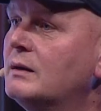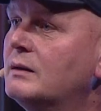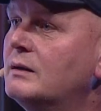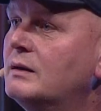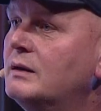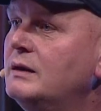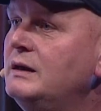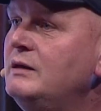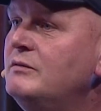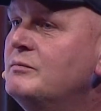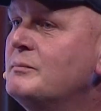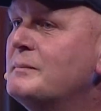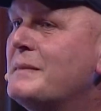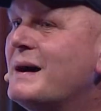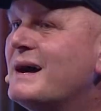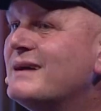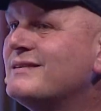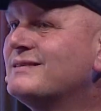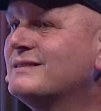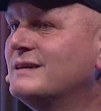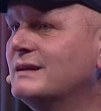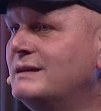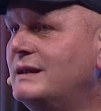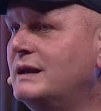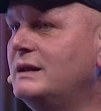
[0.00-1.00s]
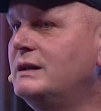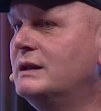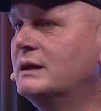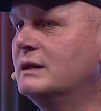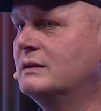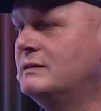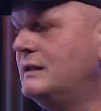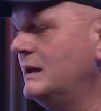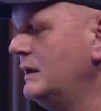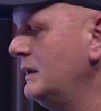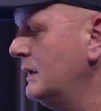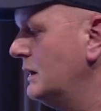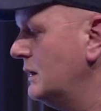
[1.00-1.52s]
even master
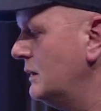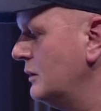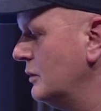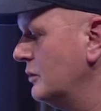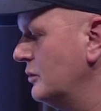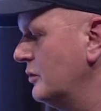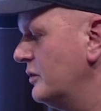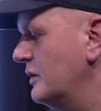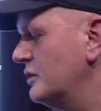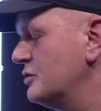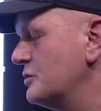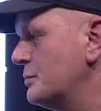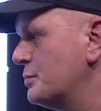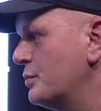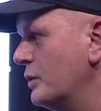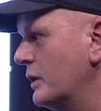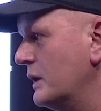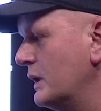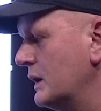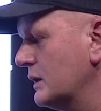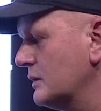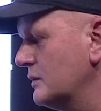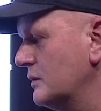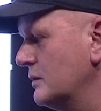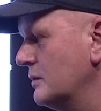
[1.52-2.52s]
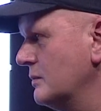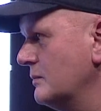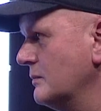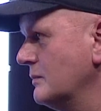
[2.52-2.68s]
data on such a product